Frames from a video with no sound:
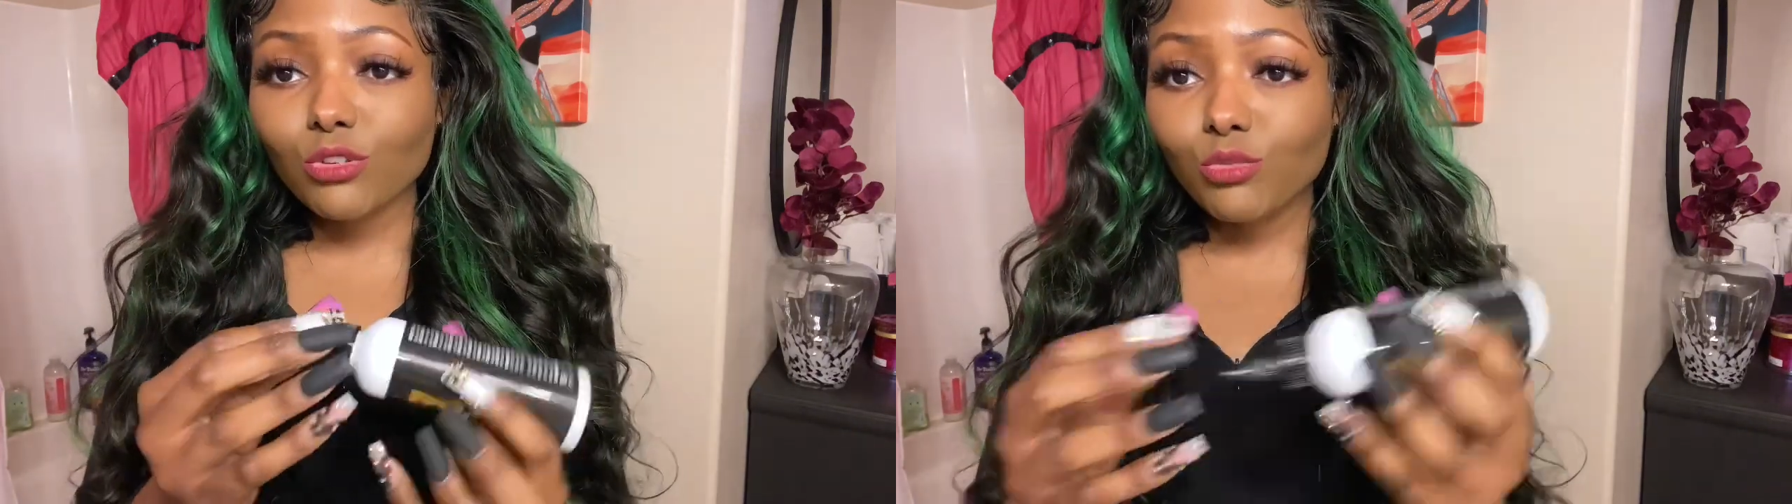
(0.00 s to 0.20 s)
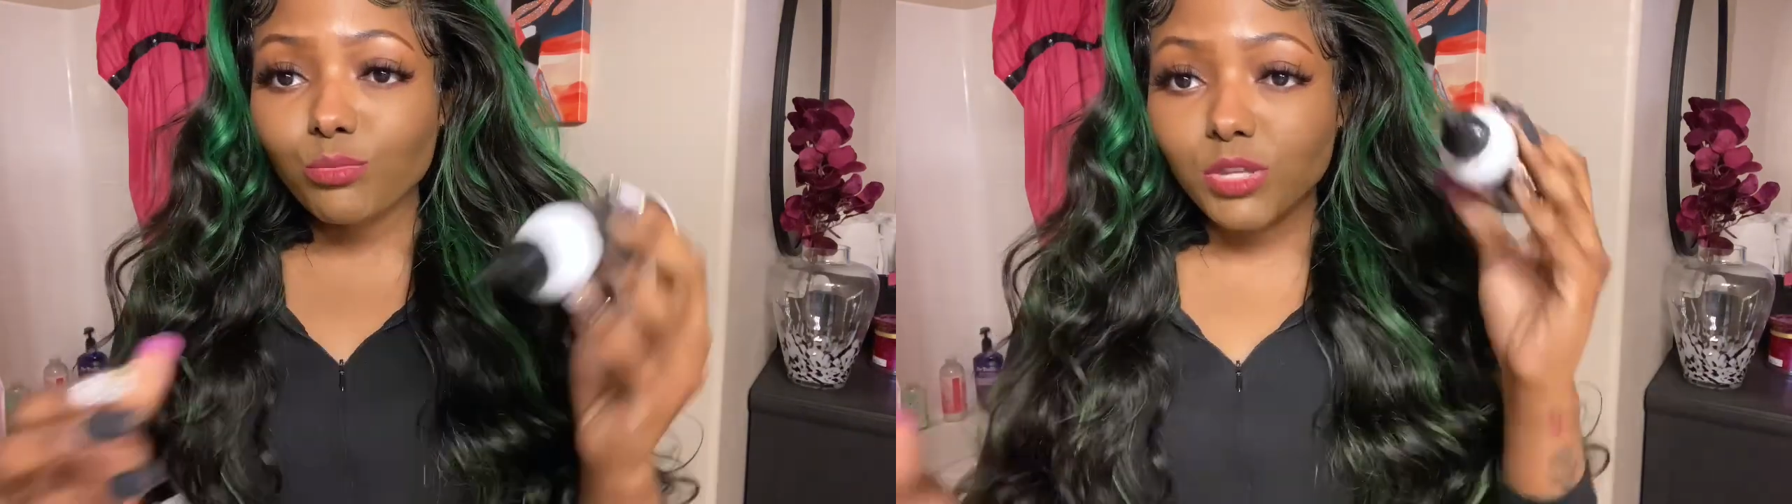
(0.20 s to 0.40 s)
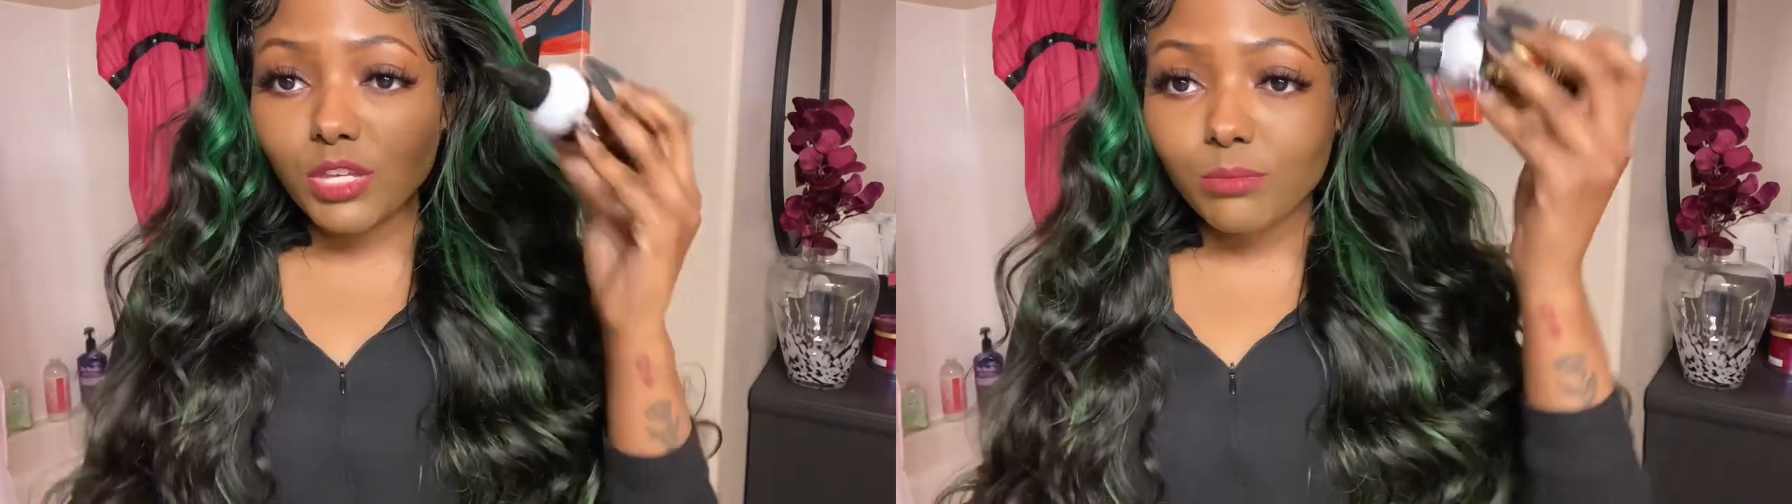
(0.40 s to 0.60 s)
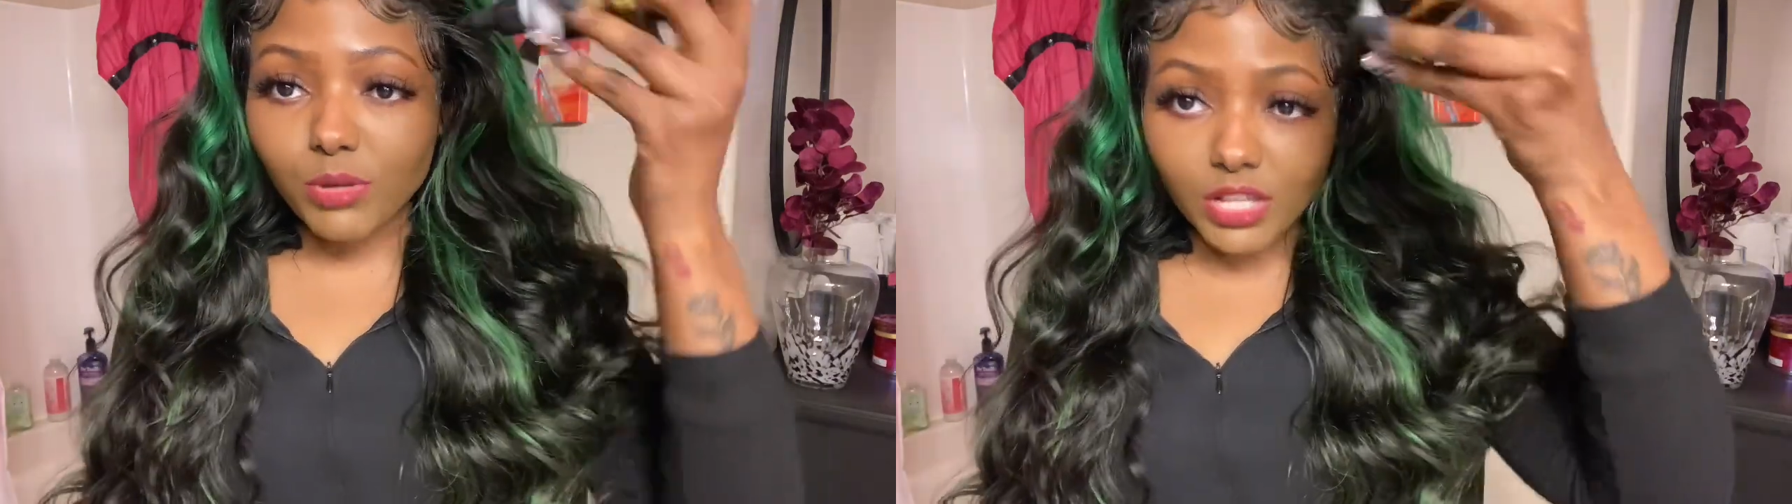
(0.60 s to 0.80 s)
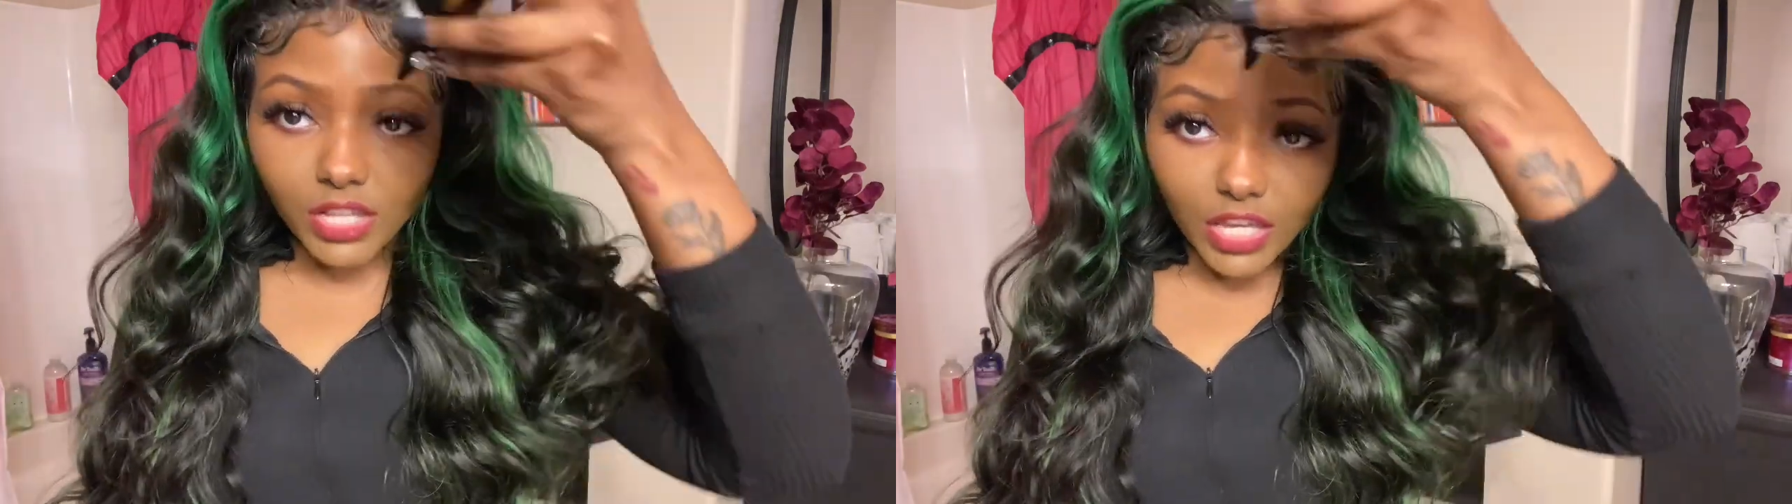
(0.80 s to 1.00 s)
goopy,
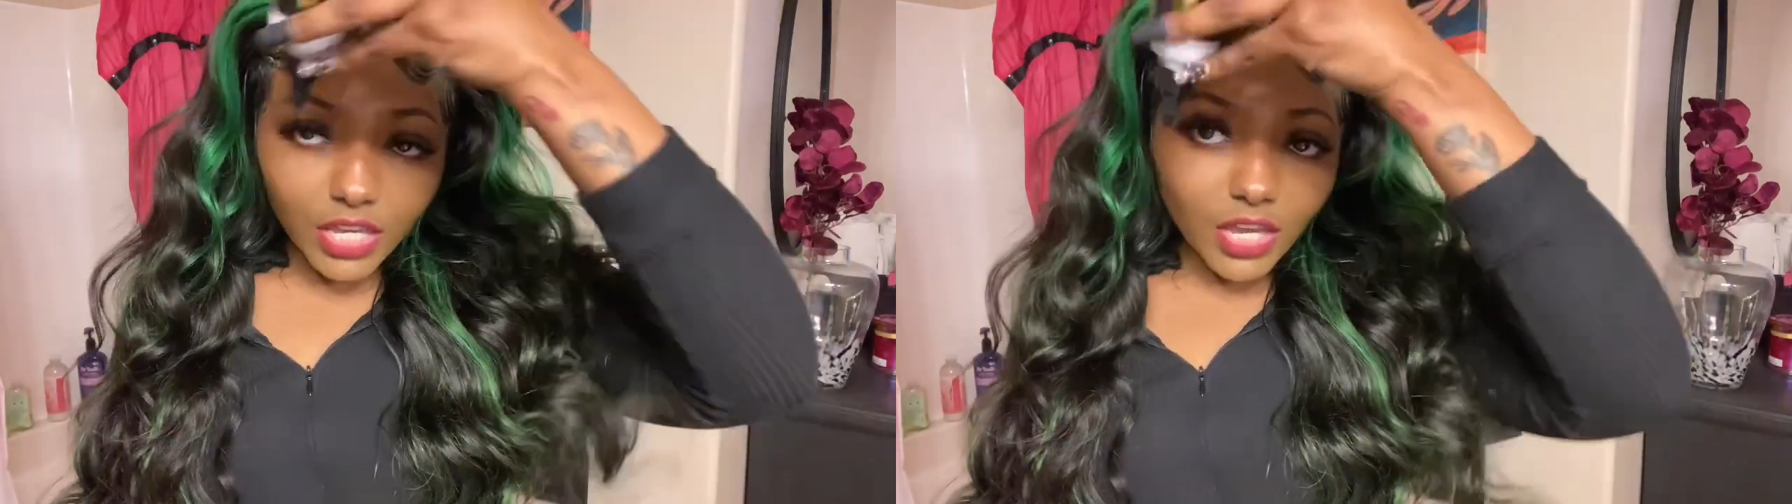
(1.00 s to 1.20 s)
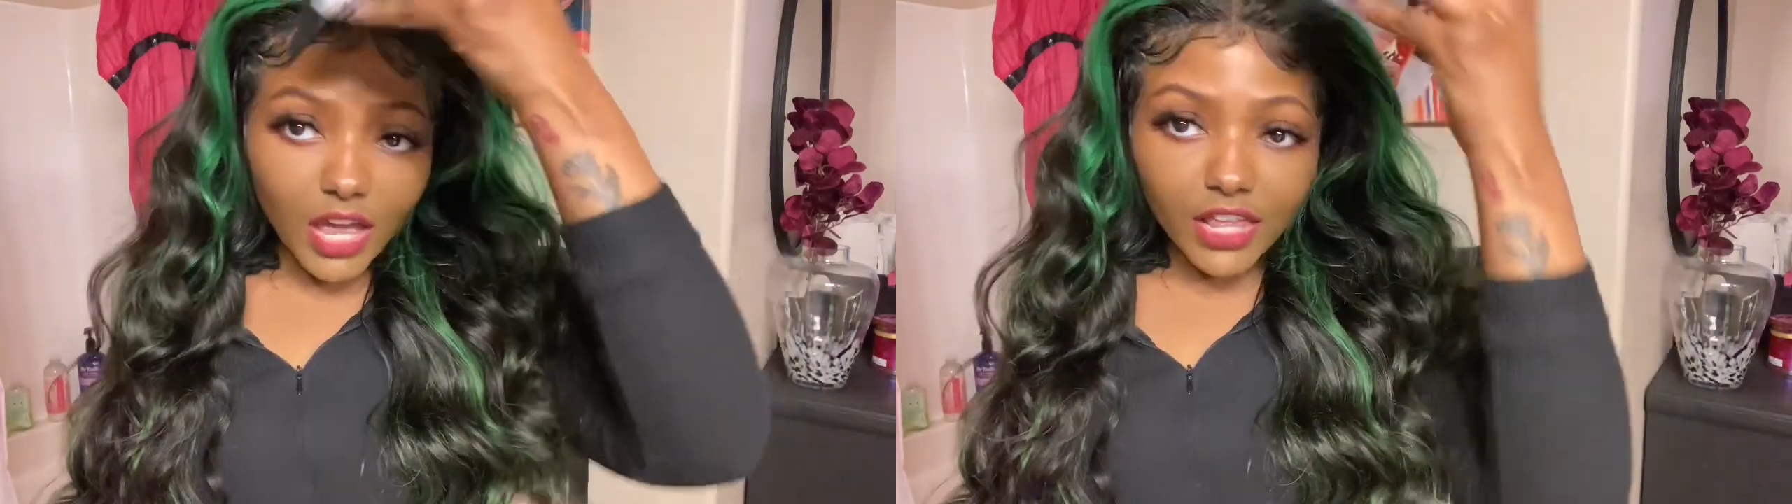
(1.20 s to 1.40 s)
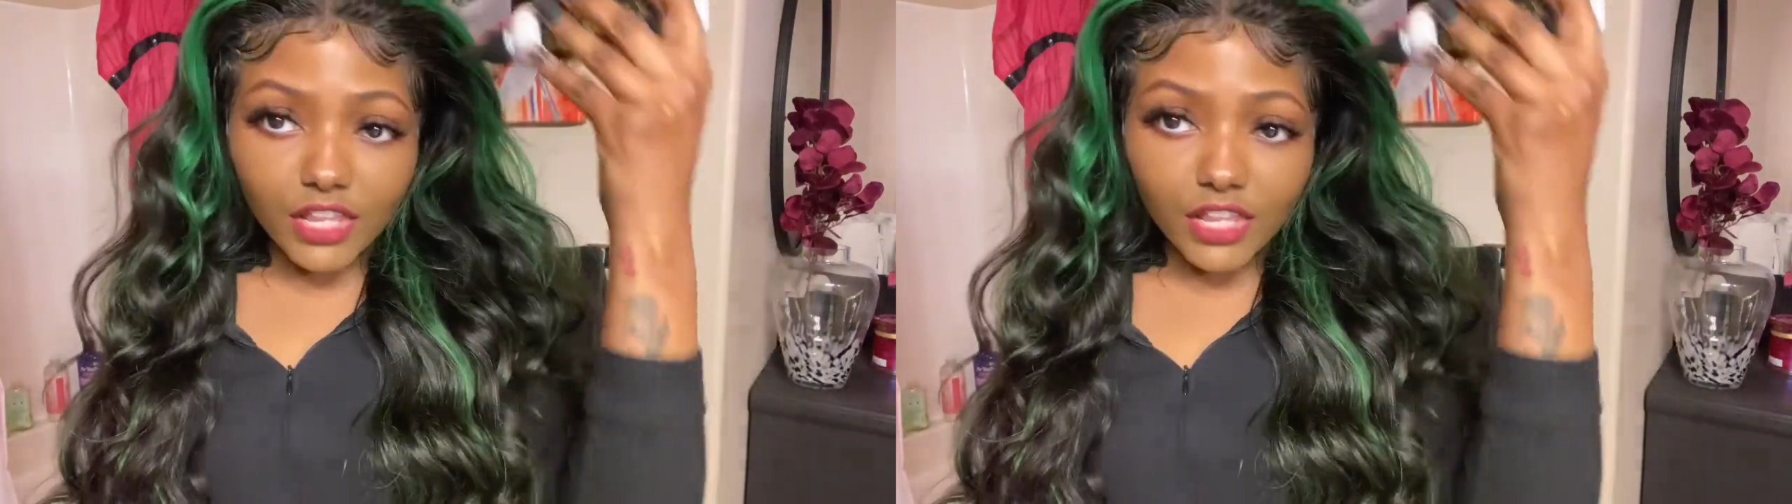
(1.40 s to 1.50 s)
but like I